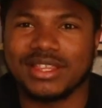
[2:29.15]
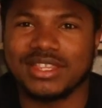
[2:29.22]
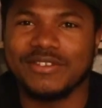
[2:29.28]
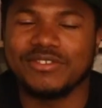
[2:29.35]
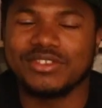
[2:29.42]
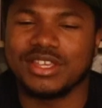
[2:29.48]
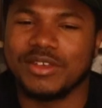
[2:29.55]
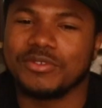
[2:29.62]
I
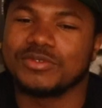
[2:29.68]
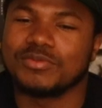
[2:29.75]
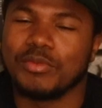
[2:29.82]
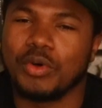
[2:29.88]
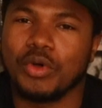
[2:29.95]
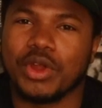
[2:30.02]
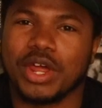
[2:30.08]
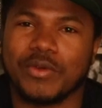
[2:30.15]
think it was
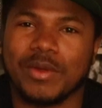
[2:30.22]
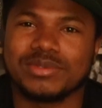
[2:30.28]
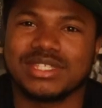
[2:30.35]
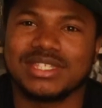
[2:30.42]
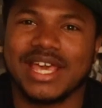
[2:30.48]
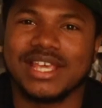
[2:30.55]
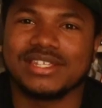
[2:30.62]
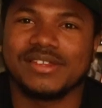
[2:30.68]
more a
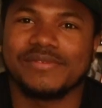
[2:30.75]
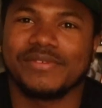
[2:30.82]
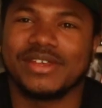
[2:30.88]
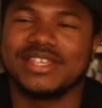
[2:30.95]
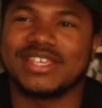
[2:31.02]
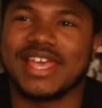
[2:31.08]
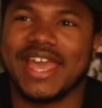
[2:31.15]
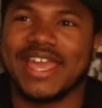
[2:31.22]
representation of
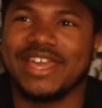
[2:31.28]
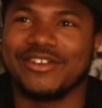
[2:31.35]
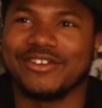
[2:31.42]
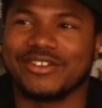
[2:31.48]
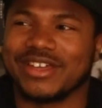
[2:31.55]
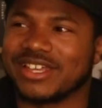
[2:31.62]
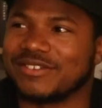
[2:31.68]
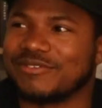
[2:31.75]
his
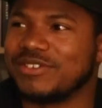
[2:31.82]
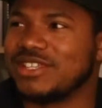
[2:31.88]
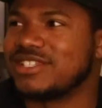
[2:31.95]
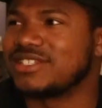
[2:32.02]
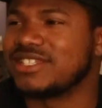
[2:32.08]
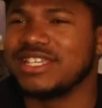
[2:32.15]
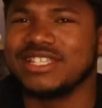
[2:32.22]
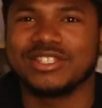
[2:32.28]
anger, when he
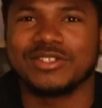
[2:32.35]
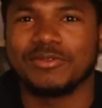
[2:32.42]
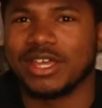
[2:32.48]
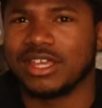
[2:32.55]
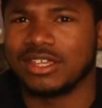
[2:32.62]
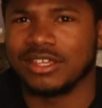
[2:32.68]
sees him